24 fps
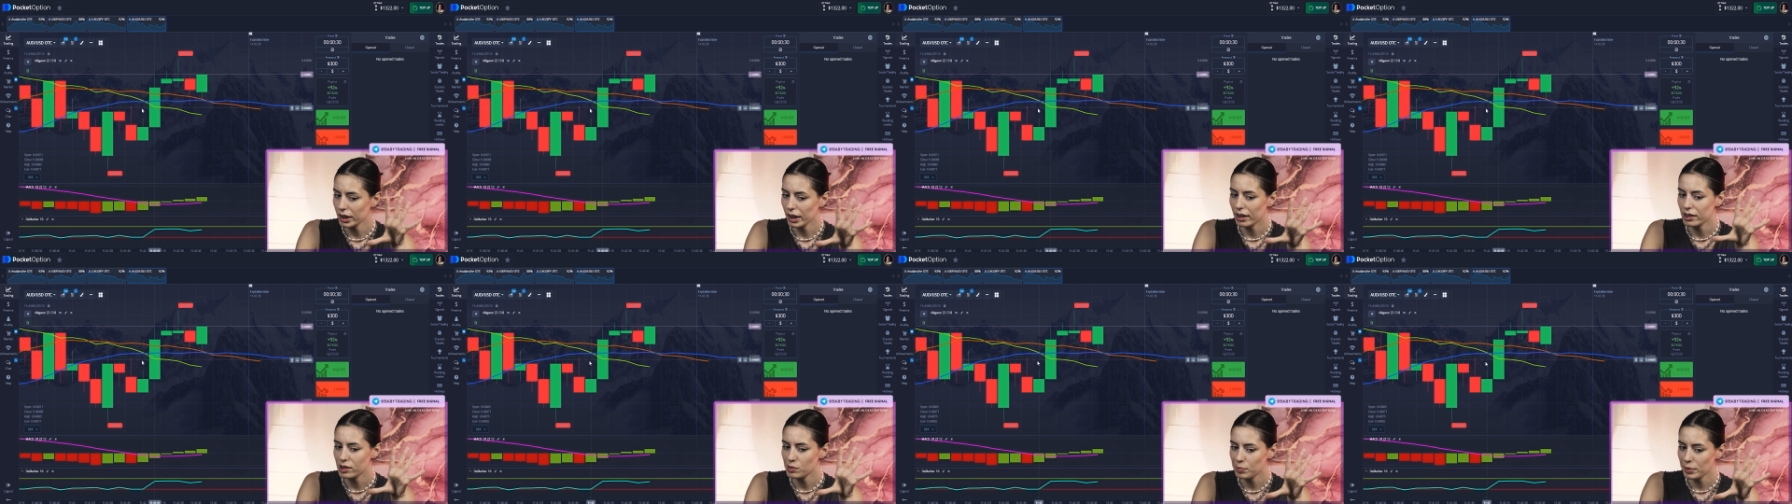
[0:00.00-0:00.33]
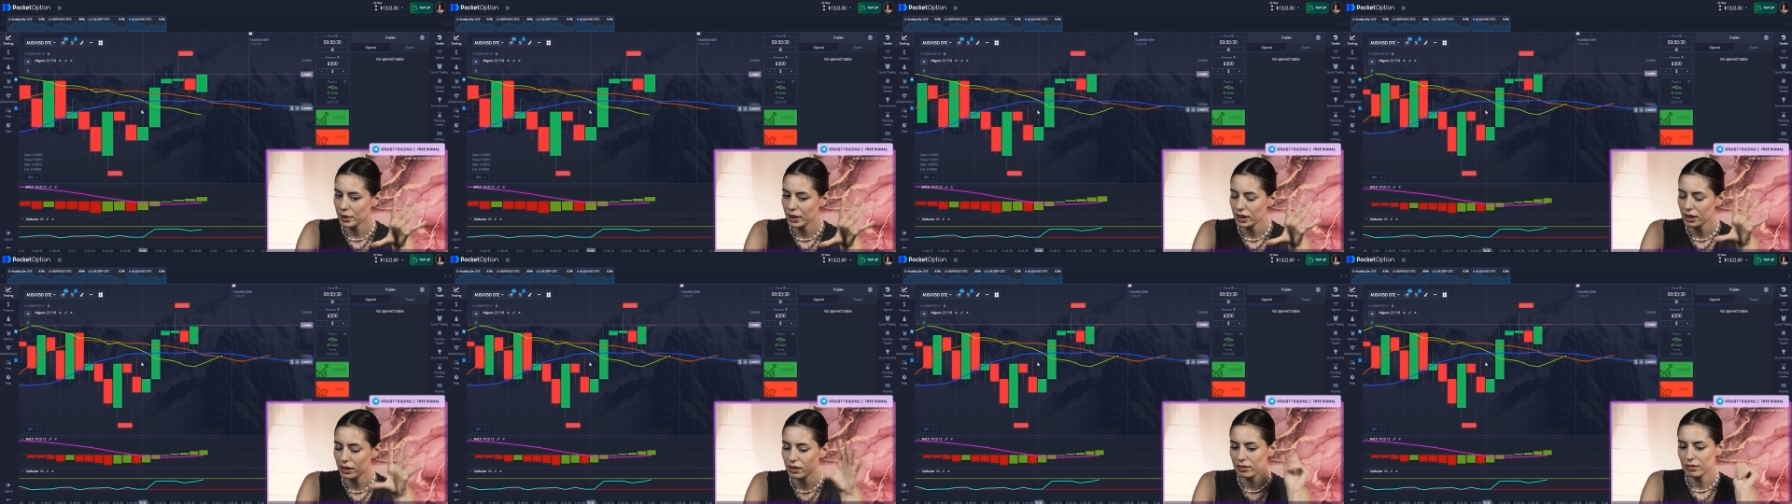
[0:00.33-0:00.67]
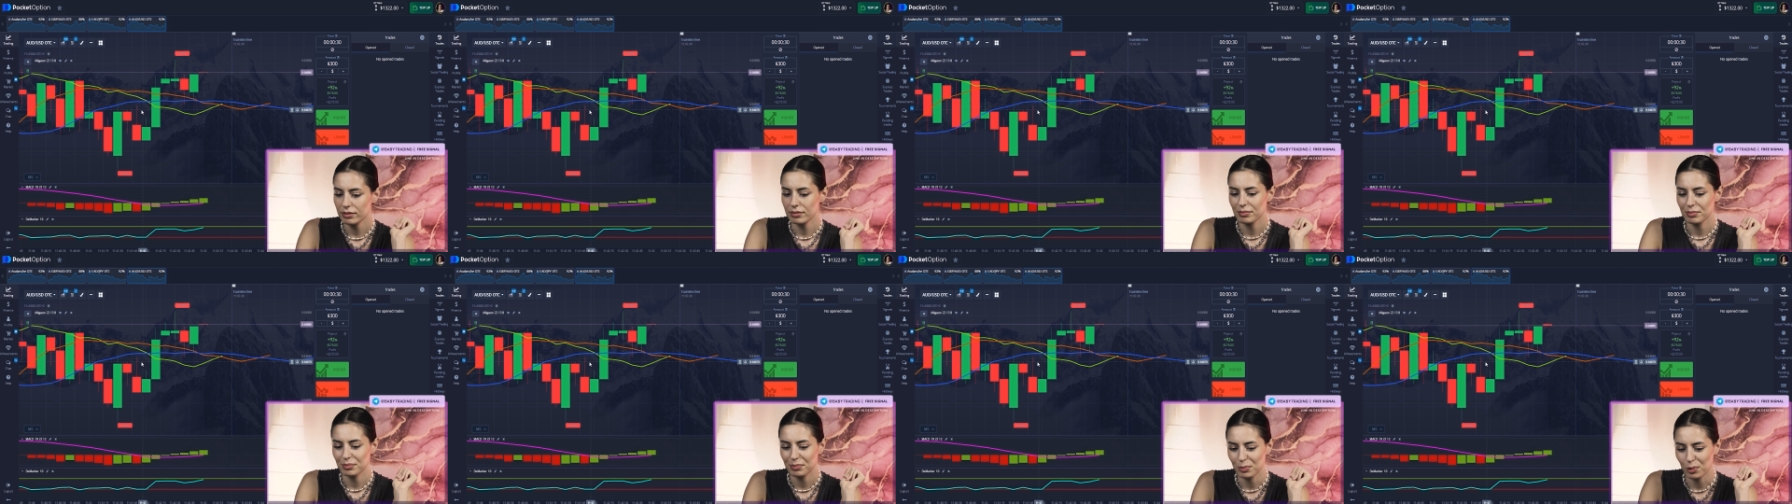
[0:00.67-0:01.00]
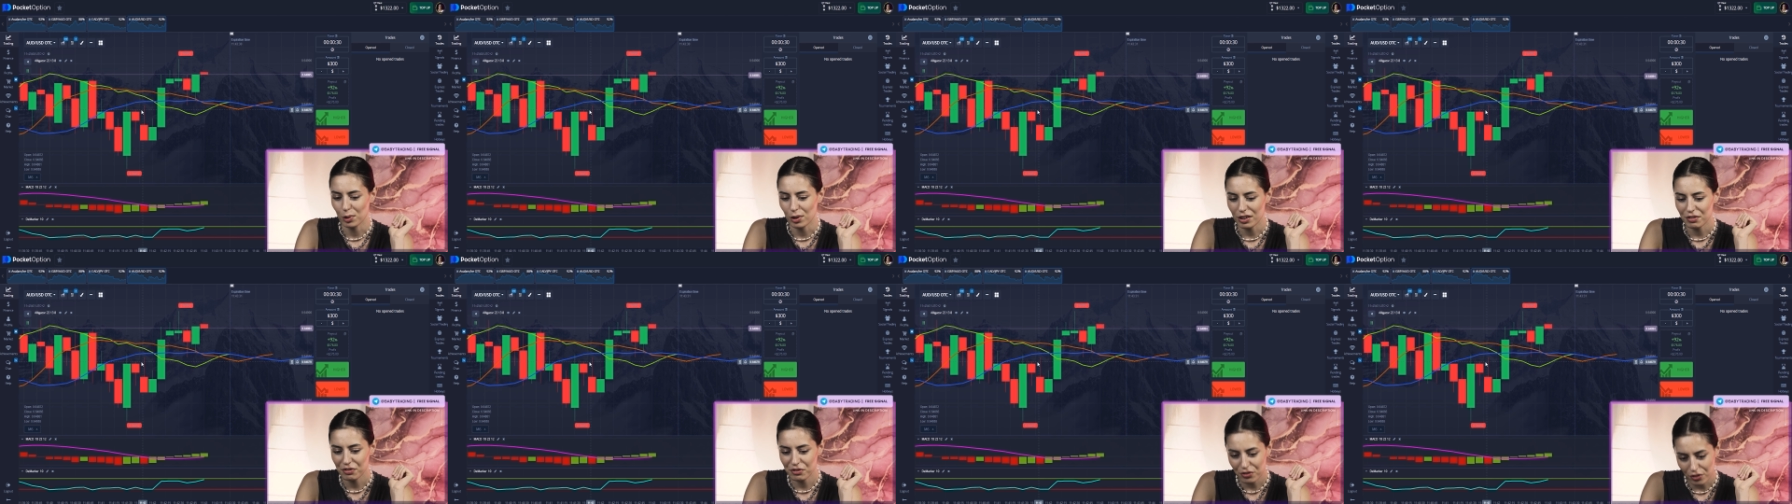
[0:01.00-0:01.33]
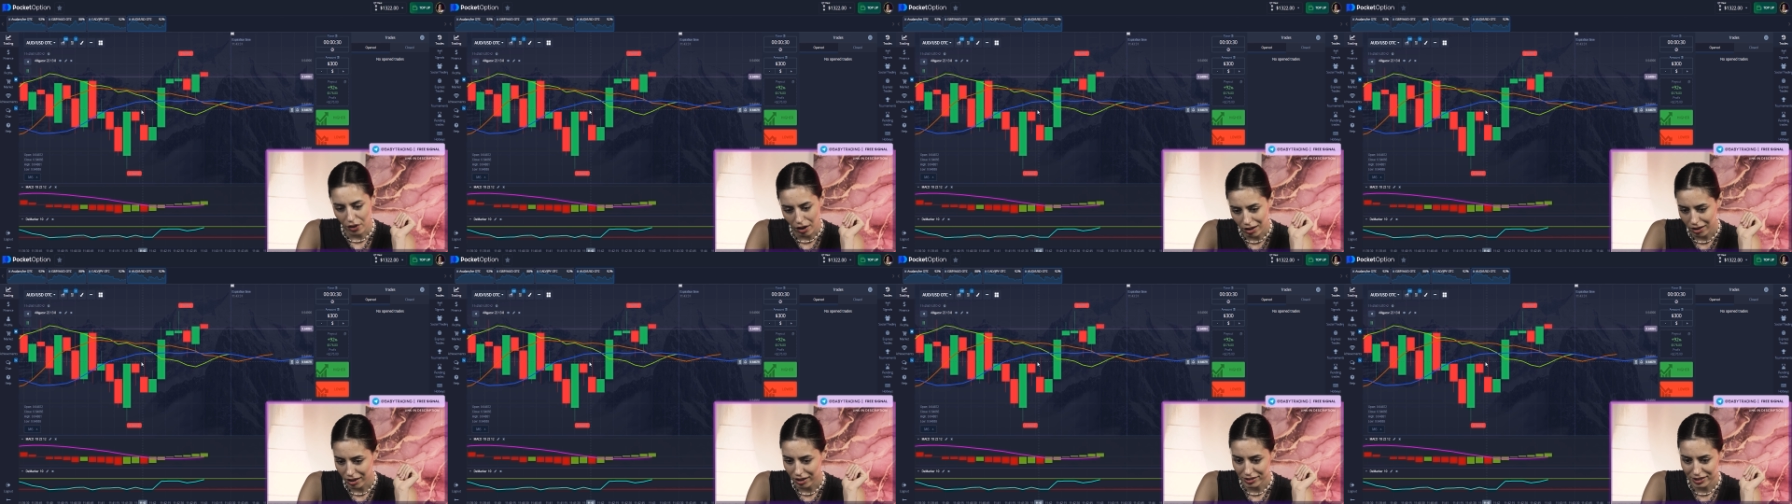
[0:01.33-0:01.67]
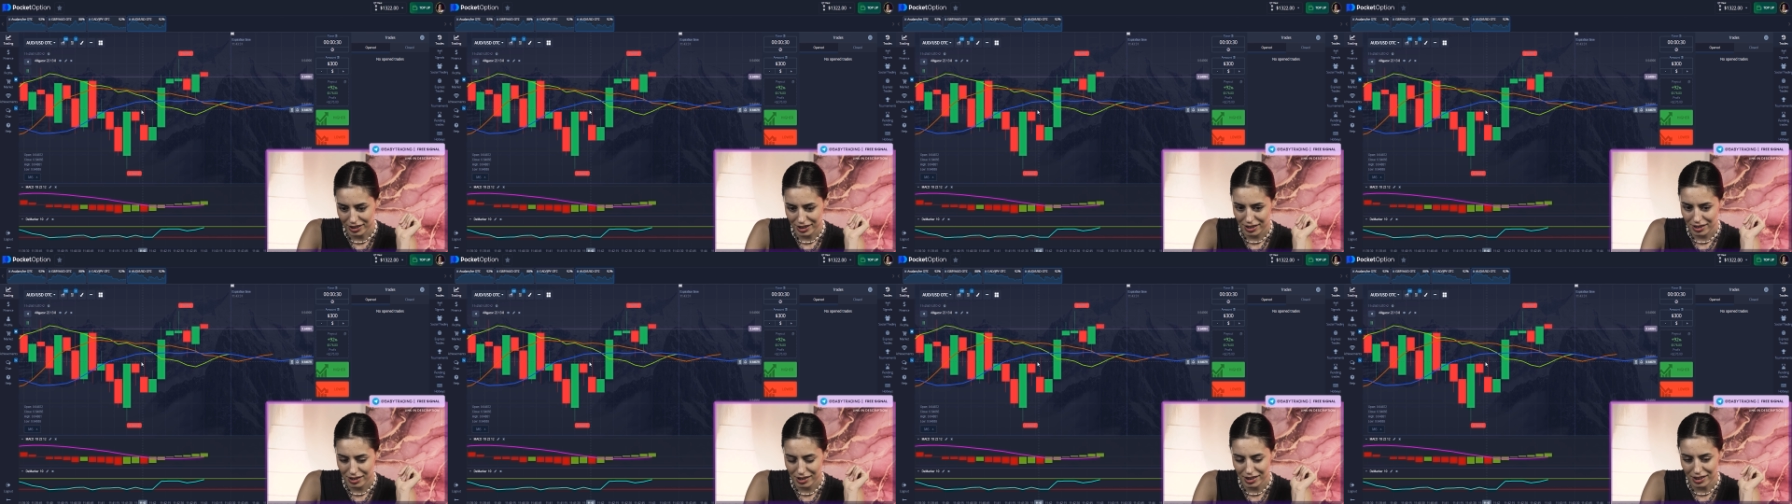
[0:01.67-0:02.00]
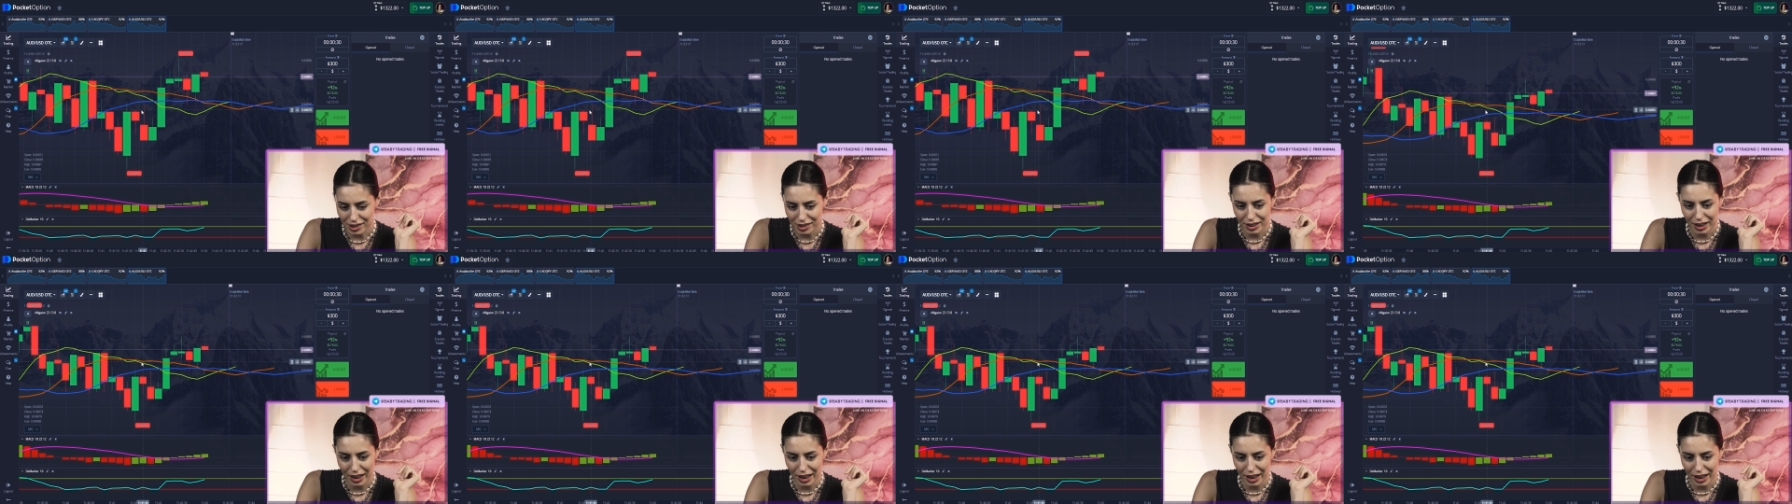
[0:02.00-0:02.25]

Let's be more focused.